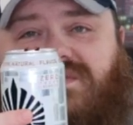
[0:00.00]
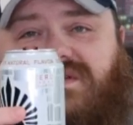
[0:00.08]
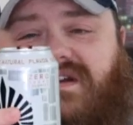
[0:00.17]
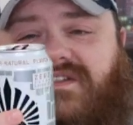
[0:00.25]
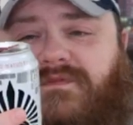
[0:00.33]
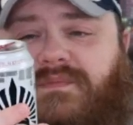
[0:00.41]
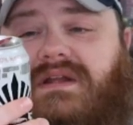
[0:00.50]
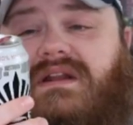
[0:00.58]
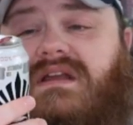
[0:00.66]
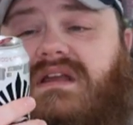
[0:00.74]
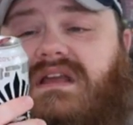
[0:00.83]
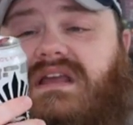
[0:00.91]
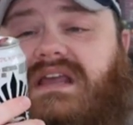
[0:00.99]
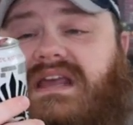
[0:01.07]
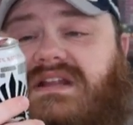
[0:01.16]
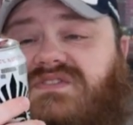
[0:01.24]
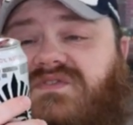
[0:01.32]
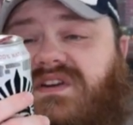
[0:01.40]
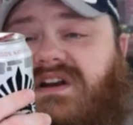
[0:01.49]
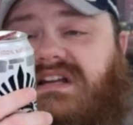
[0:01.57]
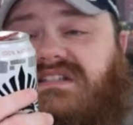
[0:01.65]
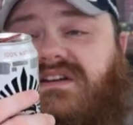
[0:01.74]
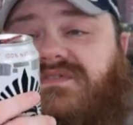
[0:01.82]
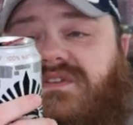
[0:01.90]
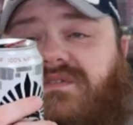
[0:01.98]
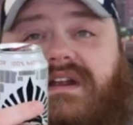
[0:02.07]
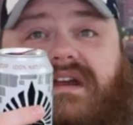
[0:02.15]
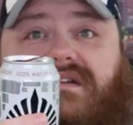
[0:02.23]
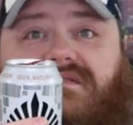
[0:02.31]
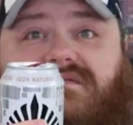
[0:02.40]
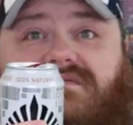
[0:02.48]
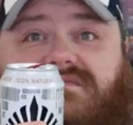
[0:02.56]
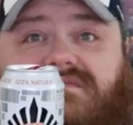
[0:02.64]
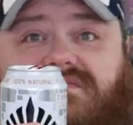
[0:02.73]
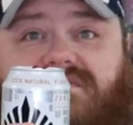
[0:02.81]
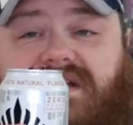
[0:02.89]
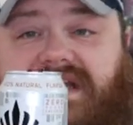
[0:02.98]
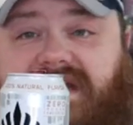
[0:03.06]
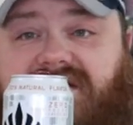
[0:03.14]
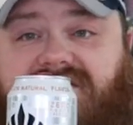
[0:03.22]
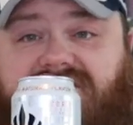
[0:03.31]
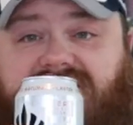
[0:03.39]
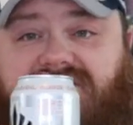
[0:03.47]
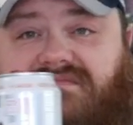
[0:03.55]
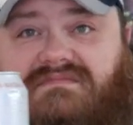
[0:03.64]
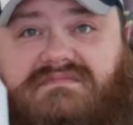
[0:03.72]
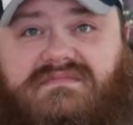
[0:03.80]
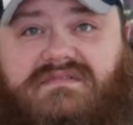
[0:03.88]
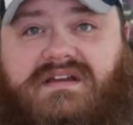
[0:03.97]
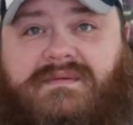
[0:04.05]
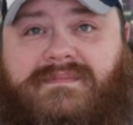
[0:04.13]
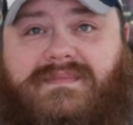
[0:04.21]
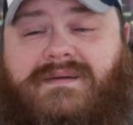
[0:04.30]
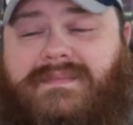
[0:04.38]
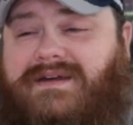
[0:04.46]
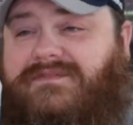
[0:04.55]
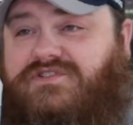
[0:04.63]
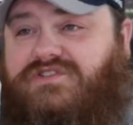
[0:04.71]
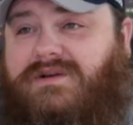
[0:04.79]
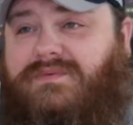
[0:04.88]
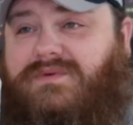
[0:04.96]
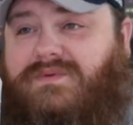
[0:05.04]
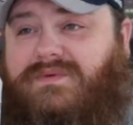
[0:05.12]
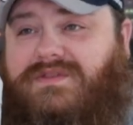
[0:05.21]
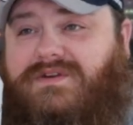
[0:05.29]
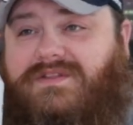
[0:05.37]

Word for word: stuff, but it is very tough to read. Like, I'm having trouble with